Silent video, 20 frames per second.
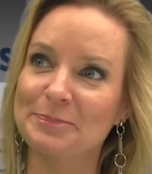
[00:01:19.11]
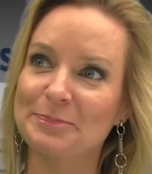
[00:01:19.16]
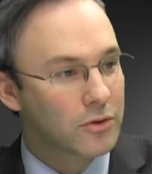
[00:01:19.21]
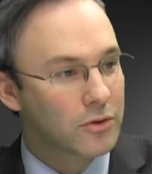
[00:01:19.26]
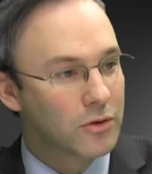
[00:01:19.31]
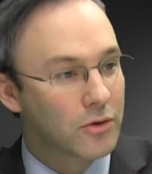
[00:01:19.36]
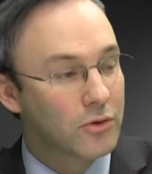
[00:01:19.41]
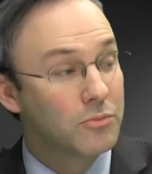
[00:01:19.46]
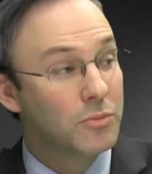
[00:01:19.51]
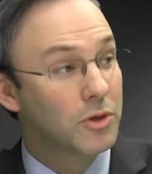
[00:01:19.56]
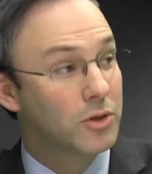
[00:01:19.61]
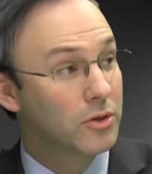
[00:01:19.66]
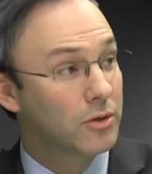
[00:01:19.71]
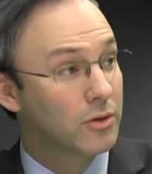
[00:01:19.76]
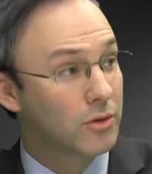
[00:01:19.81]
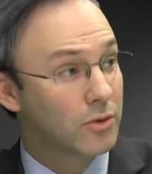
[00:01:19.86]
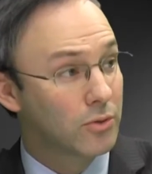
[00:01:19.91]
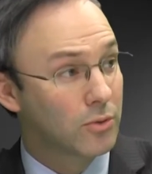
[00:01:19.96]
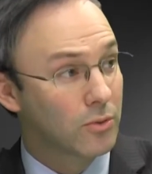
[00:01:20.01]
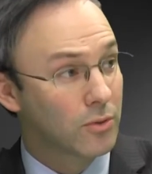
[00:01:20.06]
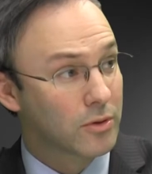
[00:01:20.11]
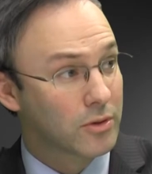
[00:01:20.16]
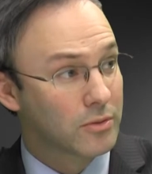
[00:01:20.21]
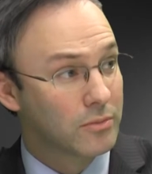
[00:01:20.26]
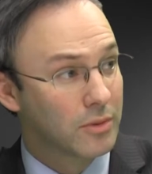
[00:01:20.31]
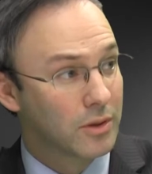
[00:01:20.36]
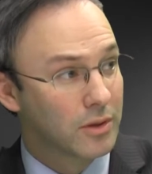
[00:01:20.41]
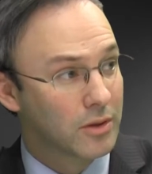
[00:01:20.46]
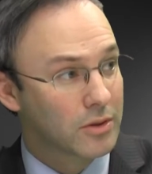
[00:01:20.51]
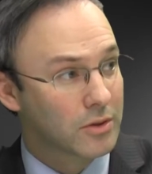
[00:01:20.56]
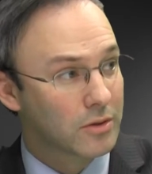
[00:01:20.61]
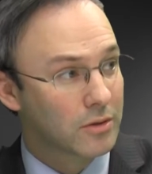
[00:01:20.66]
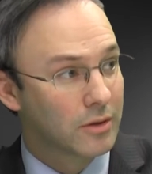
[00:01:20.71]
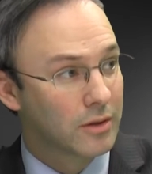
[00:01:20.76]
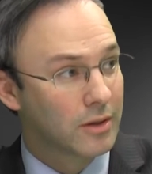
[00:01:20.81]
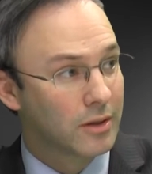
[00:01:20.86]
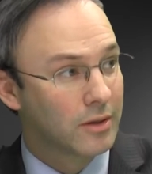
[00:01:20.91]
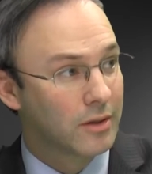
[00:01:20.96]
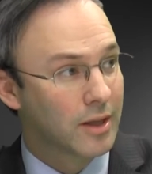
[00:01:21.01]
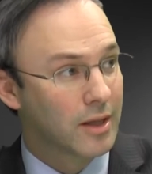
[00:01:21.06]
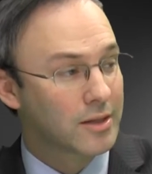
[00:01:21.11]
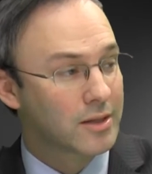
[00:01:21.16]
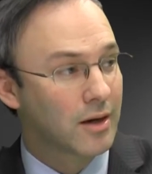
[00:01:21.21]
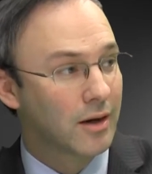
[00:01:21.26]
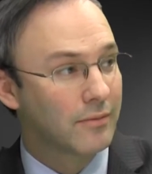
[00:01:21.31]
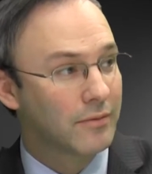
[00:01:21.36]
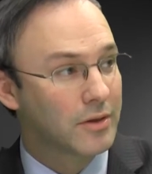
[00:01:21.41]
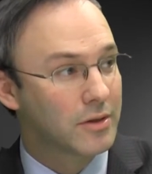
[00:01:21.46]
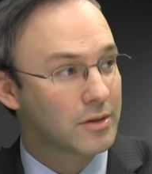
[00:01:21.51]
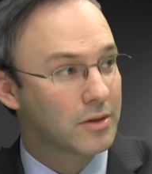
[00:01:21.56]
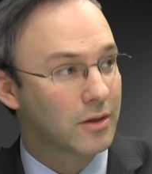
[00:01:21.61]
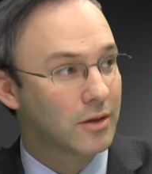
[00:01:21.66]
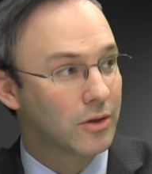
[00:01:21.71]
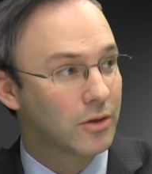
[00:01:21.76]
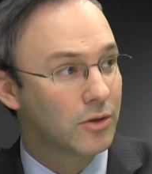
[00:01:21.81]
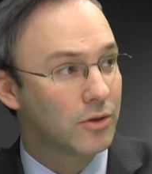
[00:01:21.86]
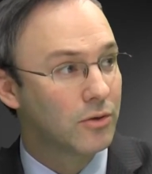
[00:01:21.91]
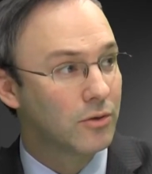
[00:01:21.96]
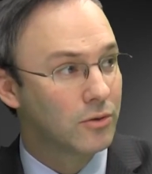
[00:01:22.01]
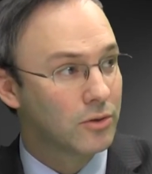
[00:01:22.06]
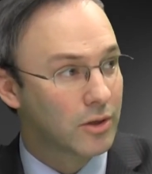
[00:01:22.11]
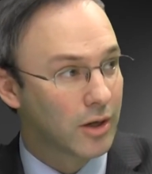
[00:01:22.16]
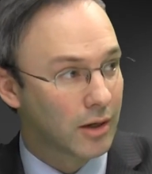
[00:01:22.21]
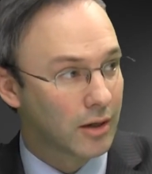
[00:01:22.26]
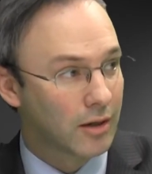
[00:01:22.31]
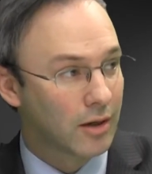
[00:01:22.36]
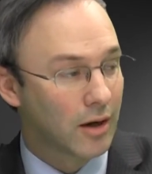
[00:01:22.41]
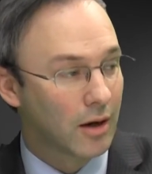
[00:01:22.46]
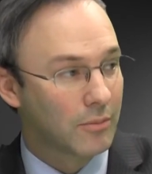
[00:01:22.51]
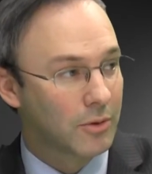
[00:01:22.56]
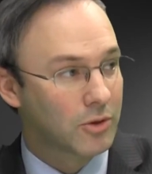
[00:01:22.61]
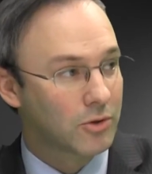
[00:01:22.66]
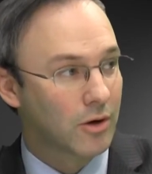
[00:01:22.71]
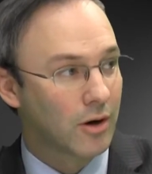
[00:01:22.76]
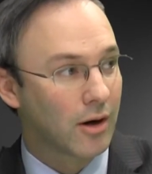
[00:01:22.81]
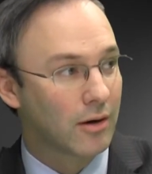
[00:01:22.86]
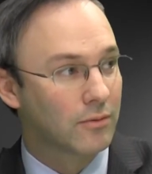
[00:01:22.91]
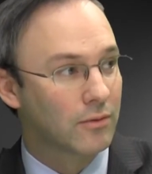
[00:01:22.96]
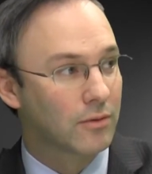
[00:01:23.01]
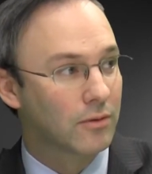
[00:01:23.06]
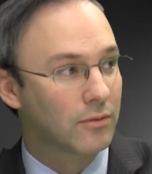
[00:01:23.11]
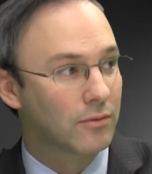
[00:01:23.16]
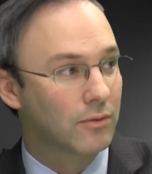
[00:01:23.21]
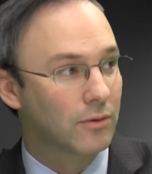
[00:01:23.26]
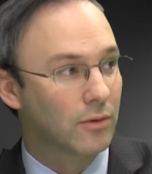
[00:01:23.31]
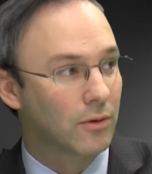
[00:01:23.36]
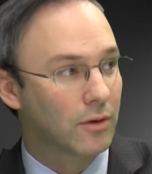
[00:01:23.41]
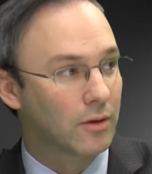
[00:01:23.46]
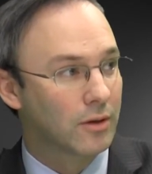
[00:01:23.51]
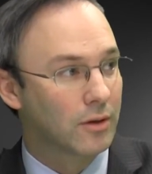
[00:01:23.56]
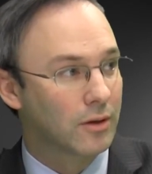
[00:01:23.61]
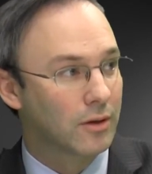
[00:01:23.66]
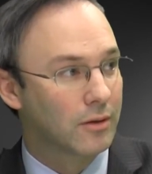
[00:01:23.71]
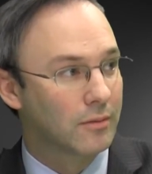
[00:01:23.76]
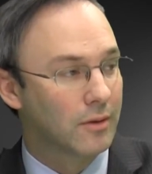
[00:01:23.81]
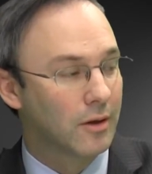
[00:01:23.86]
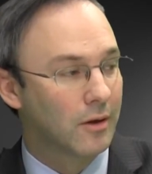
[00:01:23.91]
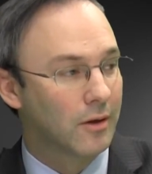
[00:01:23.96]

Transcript: So you mentioned the tourism industry, and that's obviously a huge economic driver in Florida.